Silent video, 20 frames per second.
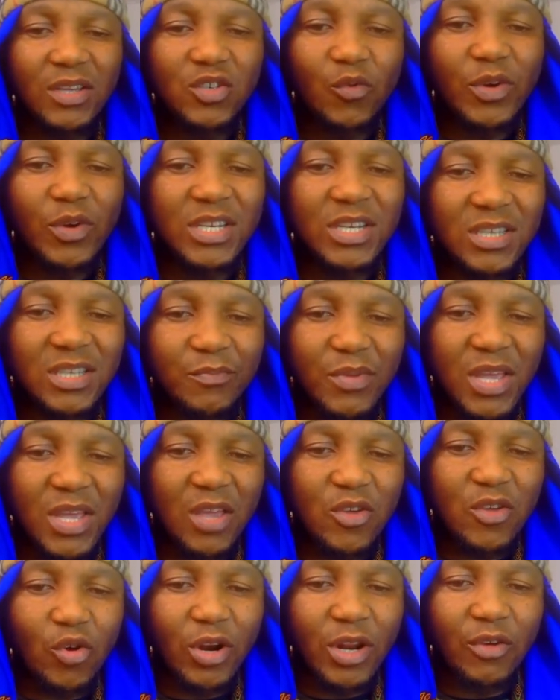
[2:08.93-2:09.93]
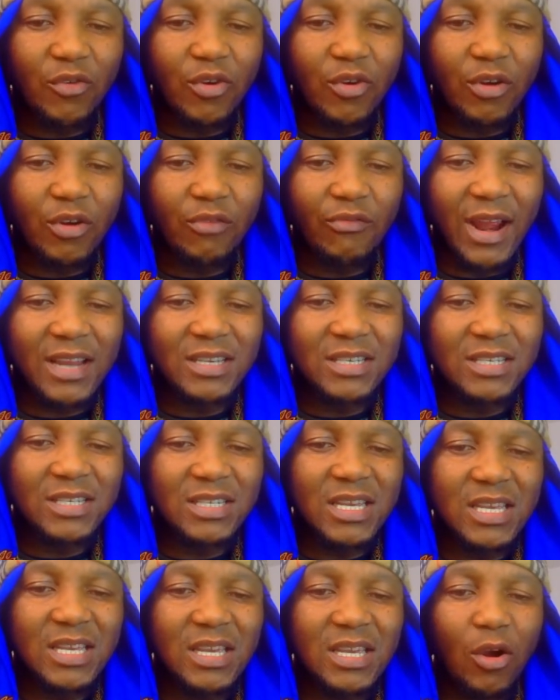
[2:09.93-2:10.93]
So when it disappears, you're only going to write
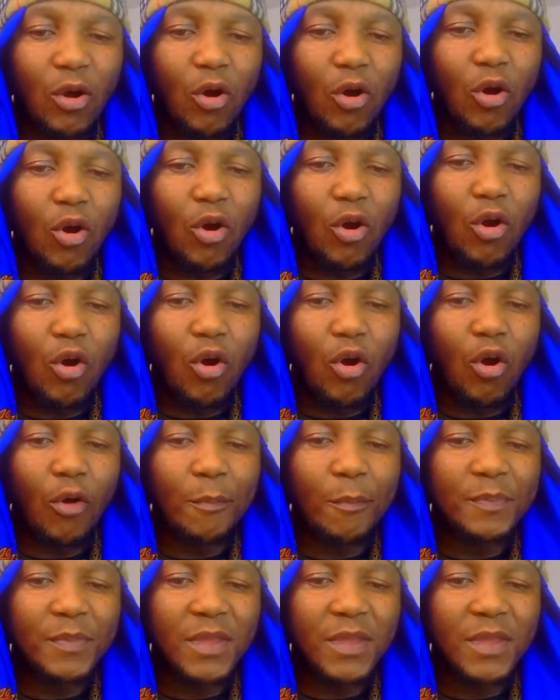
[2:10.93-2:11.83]
t. Oh.